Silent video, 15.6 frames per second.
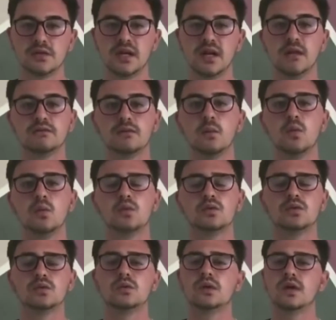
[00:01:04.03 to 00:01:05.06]
from war-torn
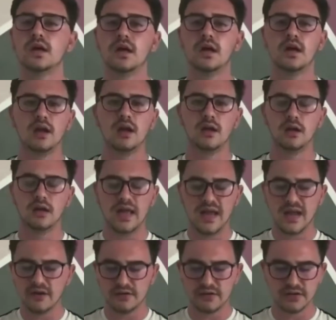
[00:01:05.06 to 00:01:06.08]

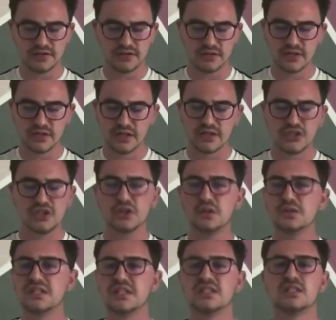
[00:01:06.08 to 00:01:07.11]
areas and shootings
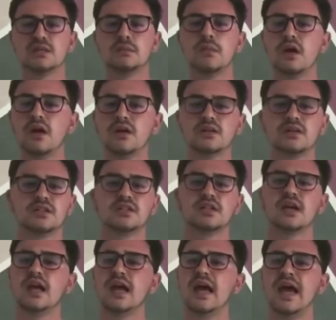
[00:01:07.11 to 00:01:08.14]
and murders,
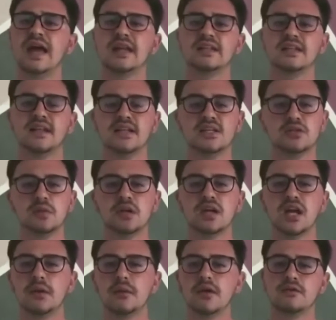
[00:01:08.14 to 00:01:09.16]
and they just want
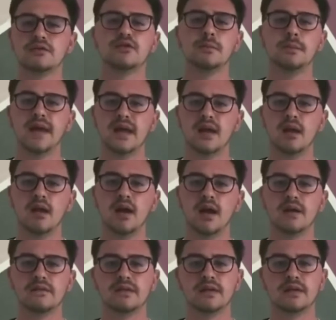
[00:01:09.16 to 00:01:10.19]
to come over for a better
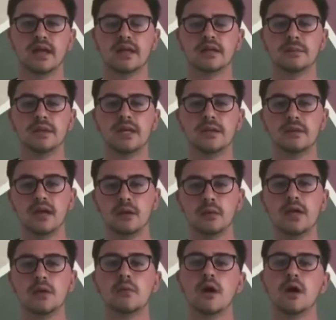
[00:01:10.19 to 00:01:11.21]
life. And the people that
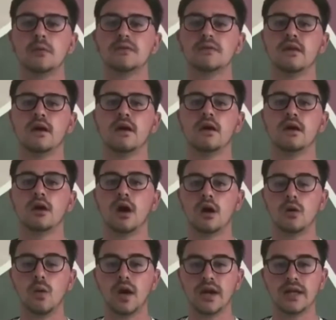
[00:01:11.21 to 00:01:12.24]
we work with are
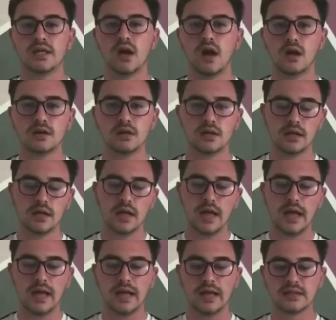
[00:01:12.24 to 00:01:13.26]
quite young,
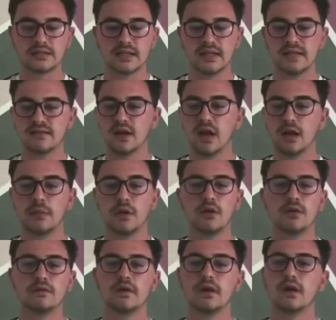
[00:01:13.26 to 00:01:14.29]
and they've come
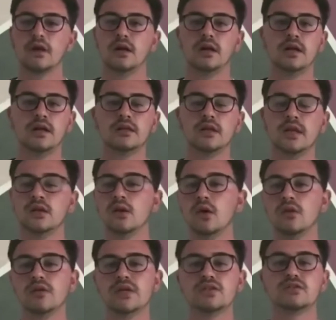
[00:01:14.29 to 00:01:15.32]
over in
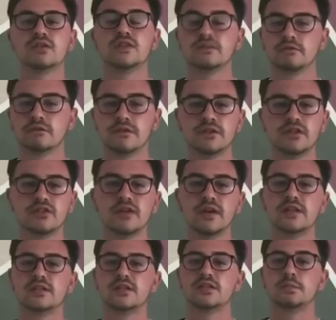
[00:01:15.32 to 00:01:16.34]
lorries,
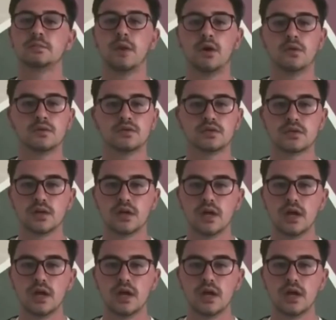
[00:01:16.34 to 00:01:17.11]
refrigerators, boats,